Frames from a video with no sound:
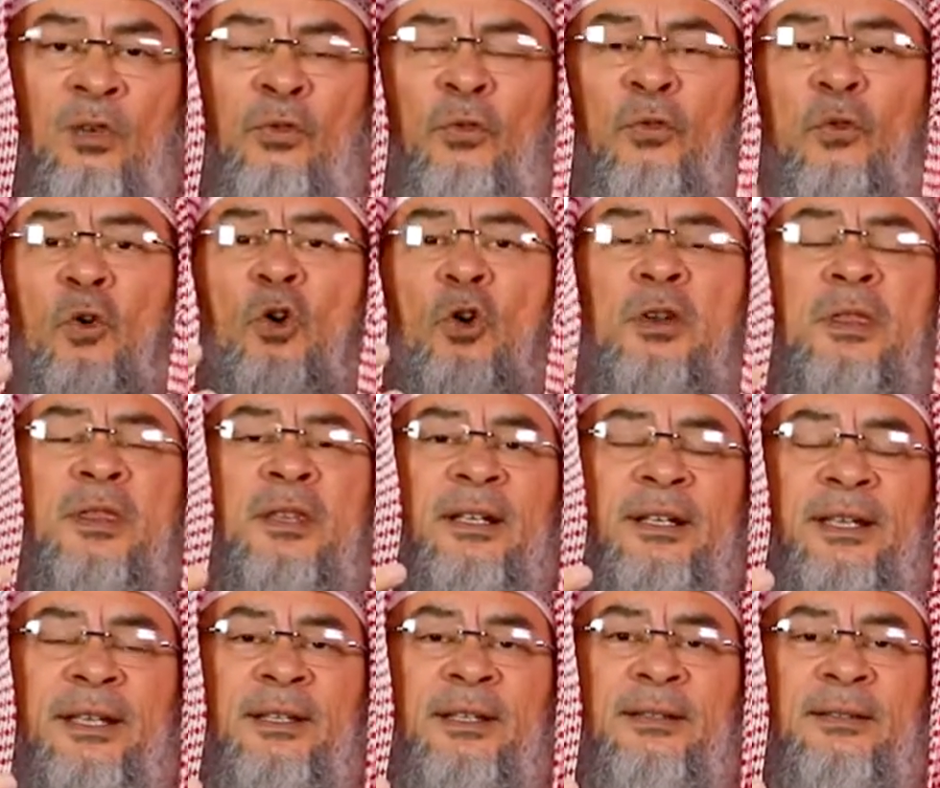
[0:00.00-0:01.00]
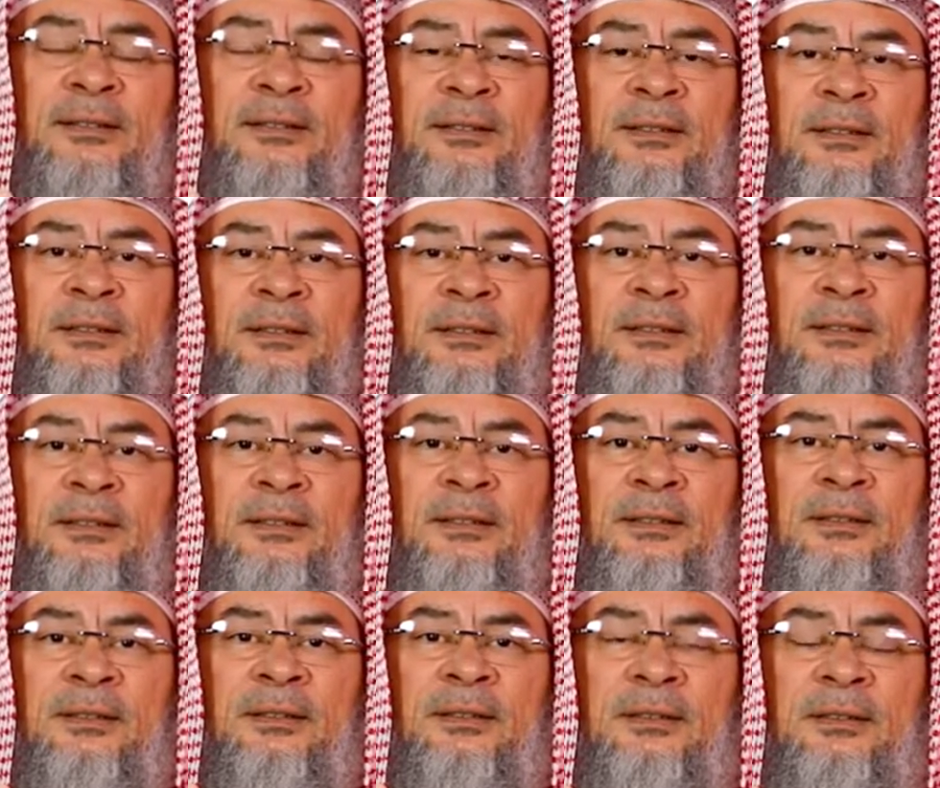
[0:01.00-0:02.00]
Fourthly,
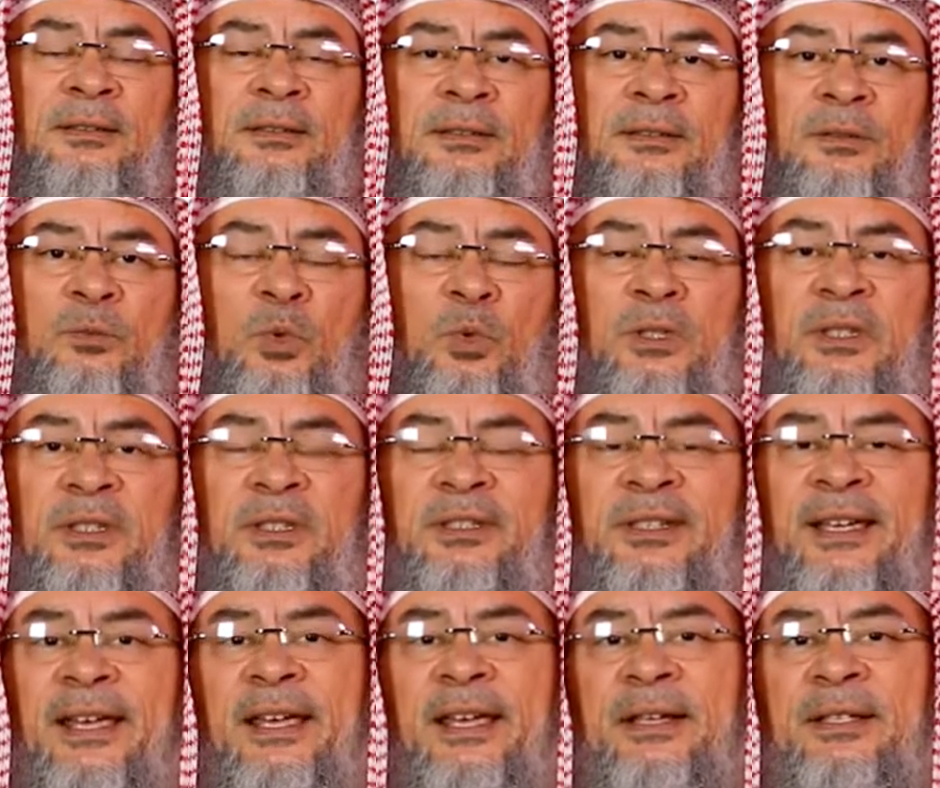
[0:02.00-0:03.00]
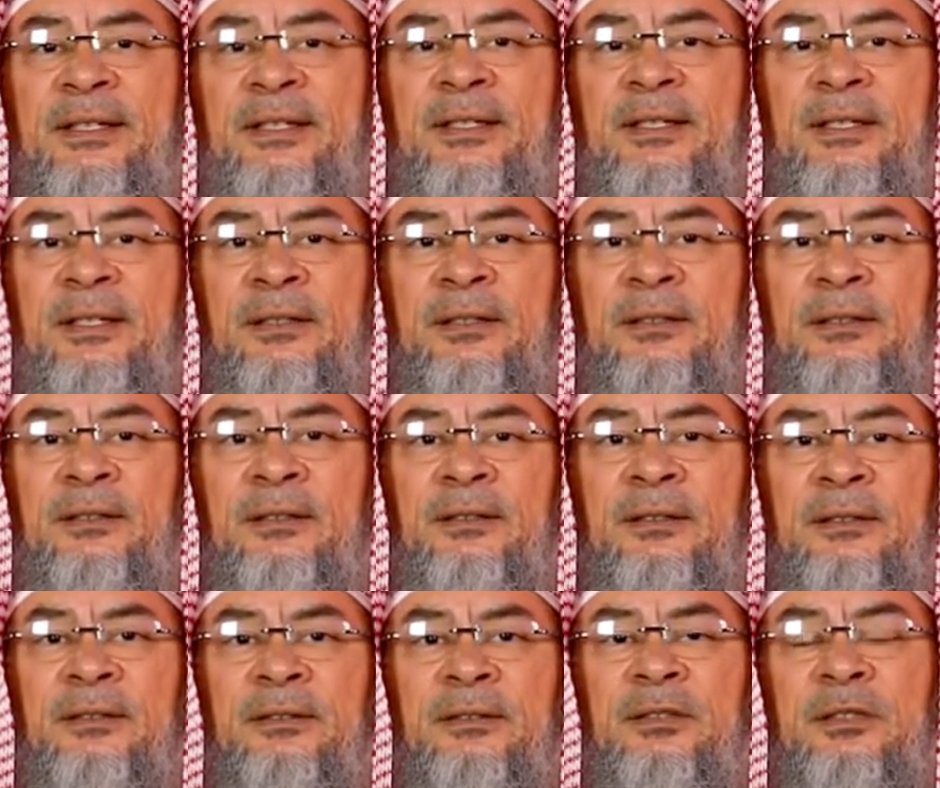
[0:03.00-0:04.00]
what takes
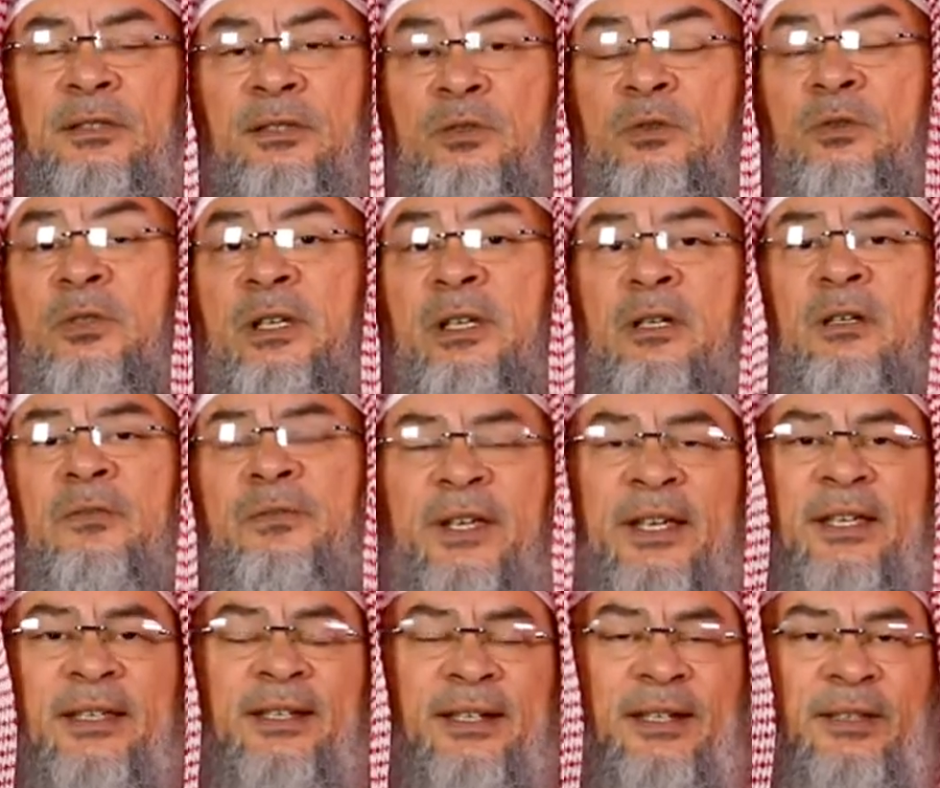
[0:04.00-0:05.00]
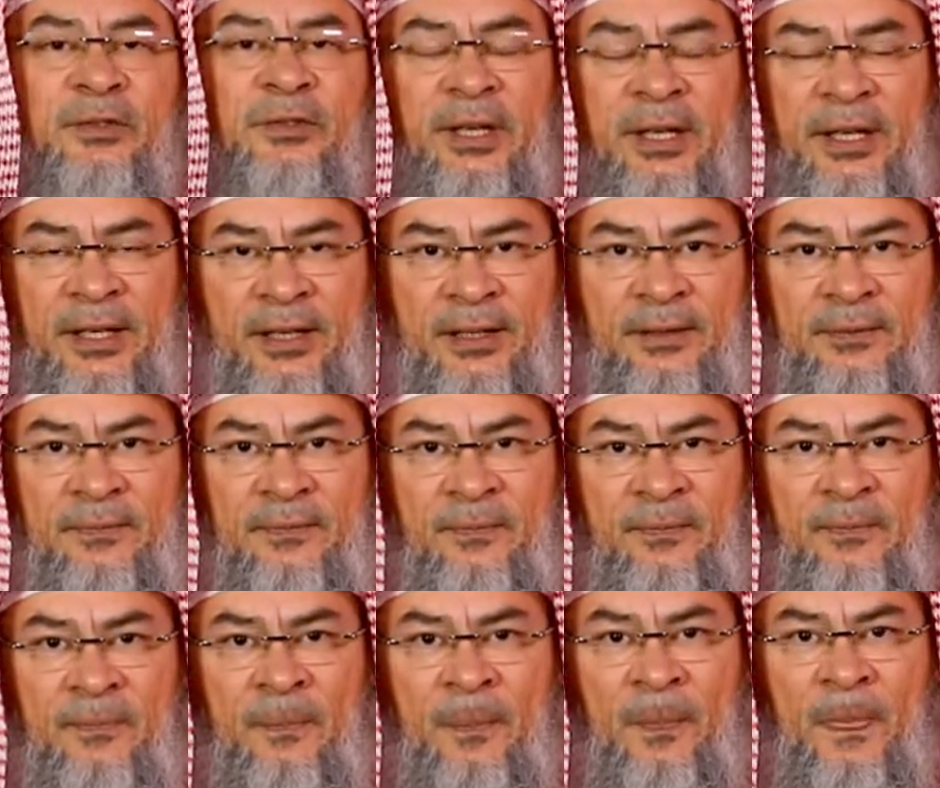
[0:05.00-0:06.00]
the ruling of eating and drinking,
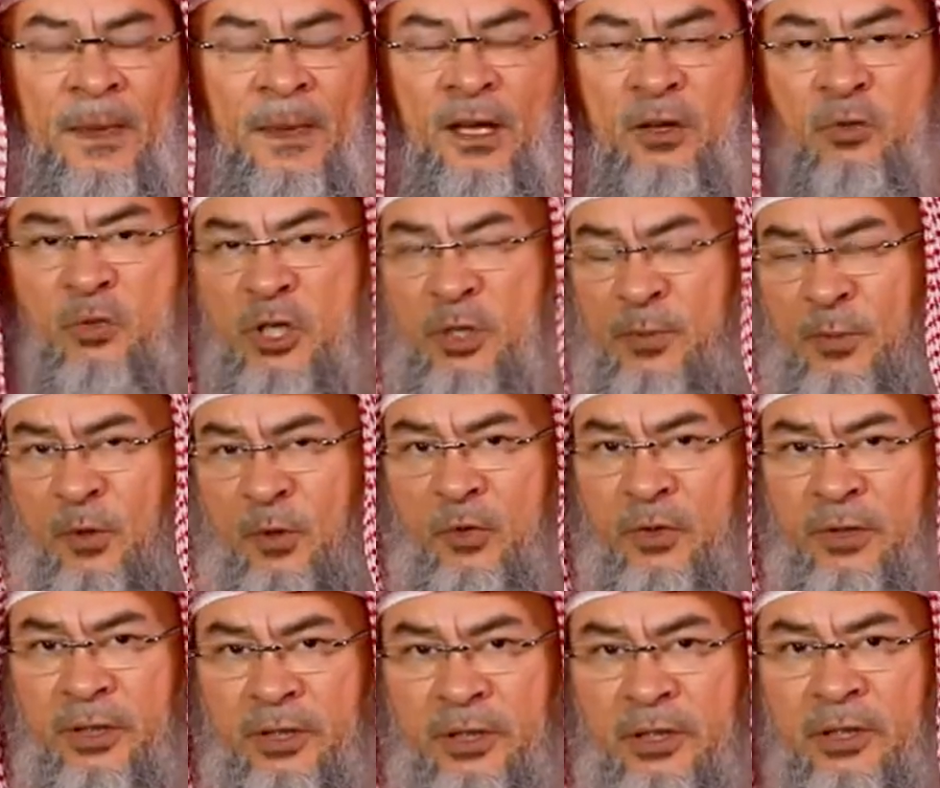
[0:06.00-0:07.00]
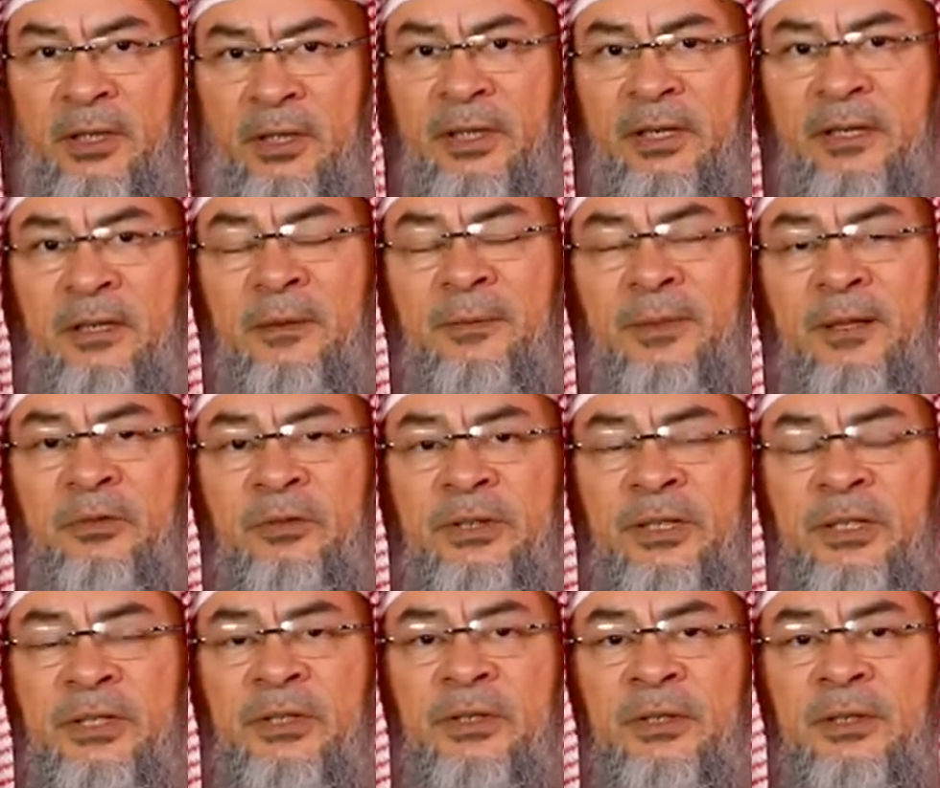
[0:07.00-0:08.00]
and we spoke earlier about
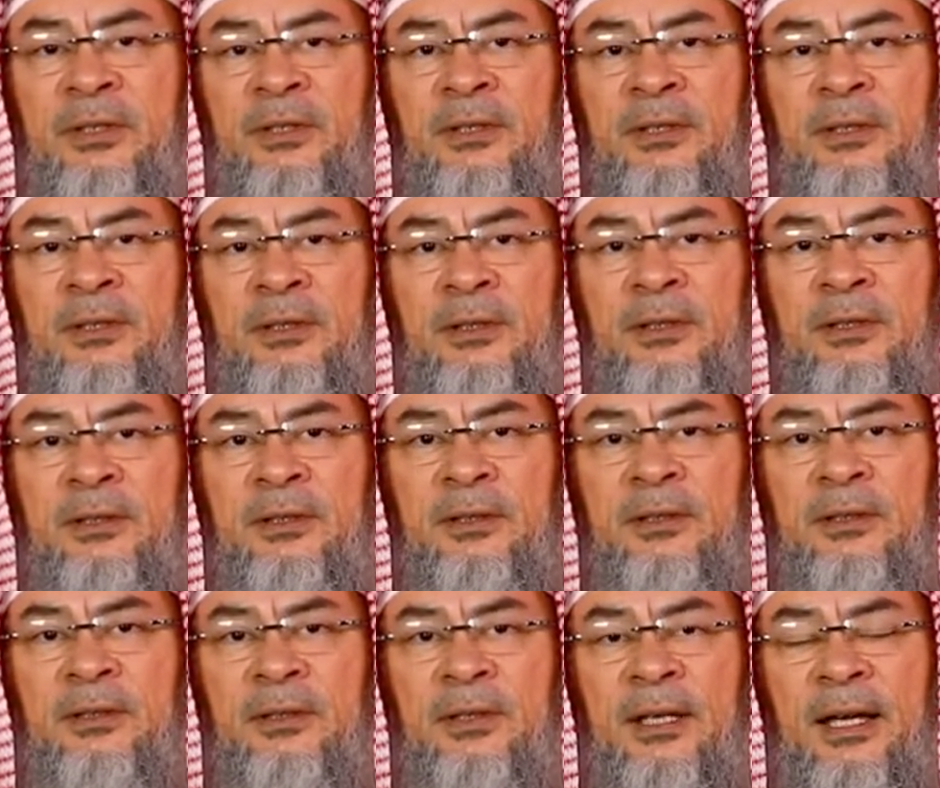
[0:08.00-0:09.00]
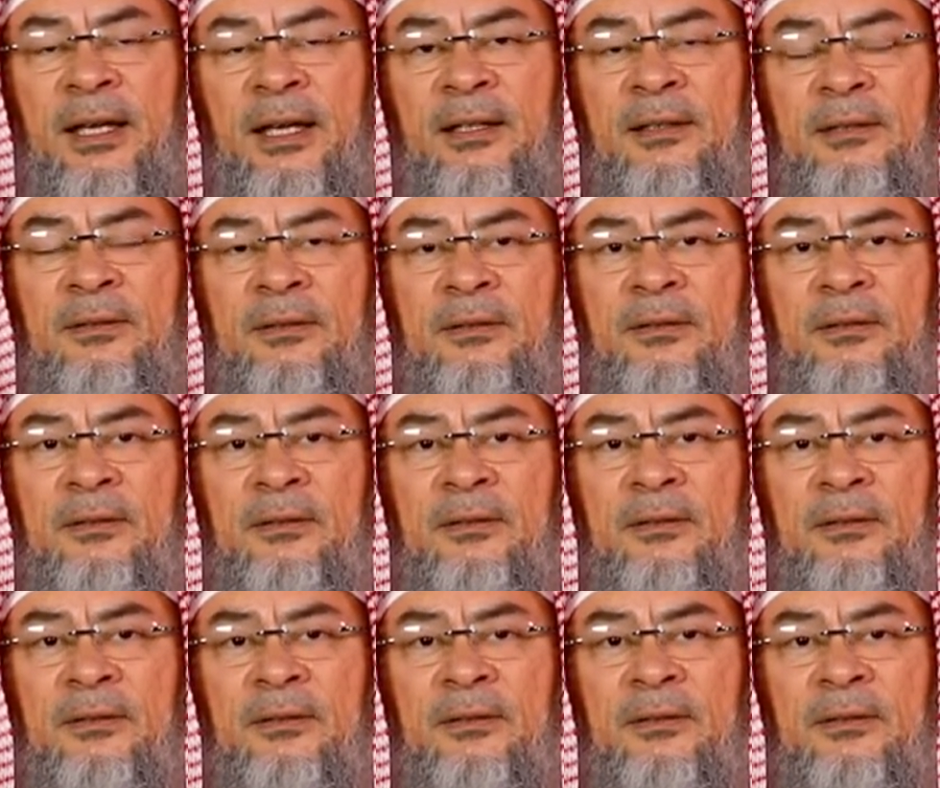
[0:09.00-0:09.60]
this, and